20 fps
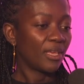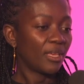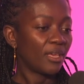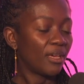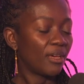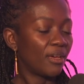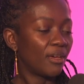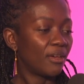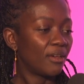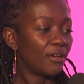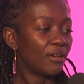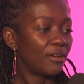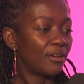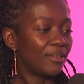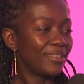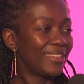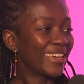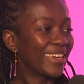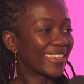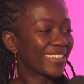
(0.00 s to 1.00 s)

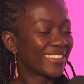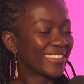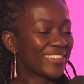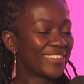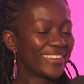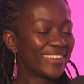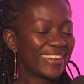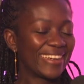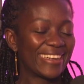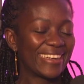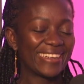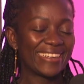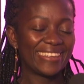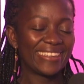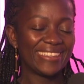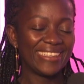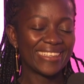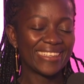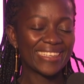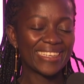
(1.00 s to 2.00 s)
I can go.
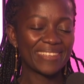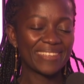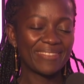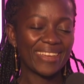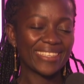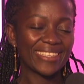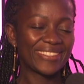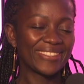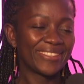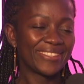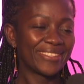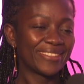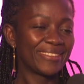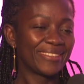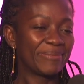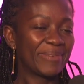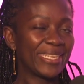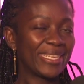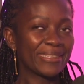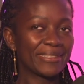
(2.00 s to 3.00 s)
Linking back to
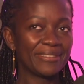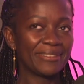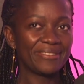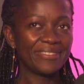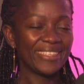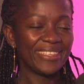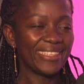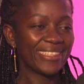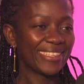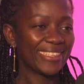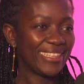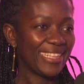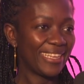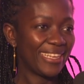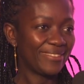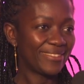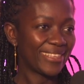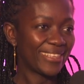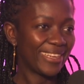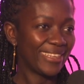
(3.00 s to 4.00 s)
the medical field and
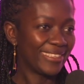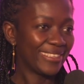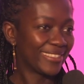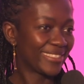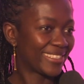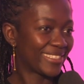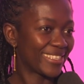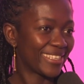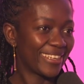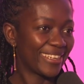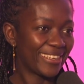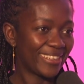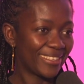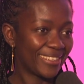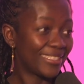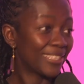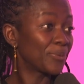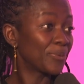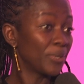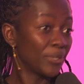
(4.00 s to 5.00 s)
life science
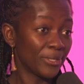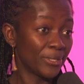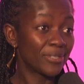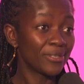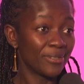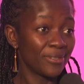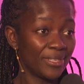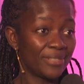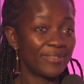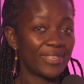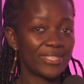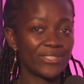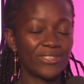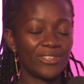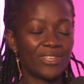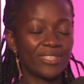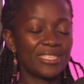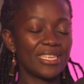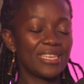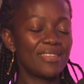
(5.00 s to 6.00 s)
that we also invest a
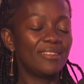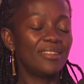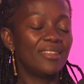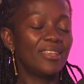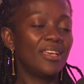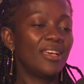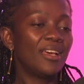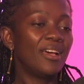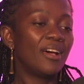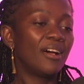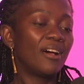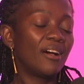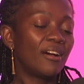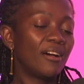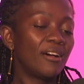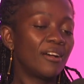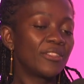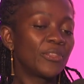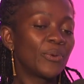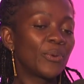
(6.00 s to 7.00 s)
lot in.
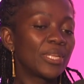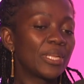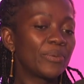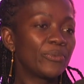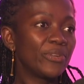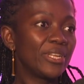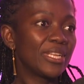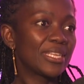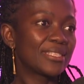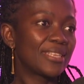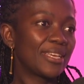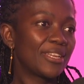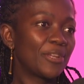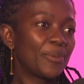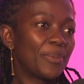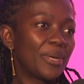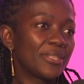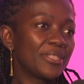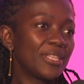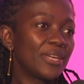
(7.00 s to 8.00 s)
The one I'm really excited
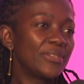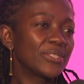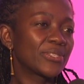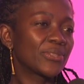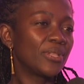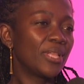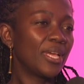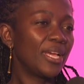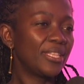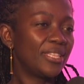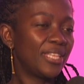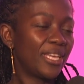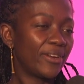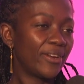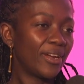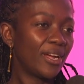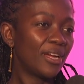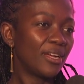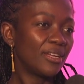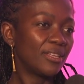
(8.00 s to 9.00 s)
about now is called Hedera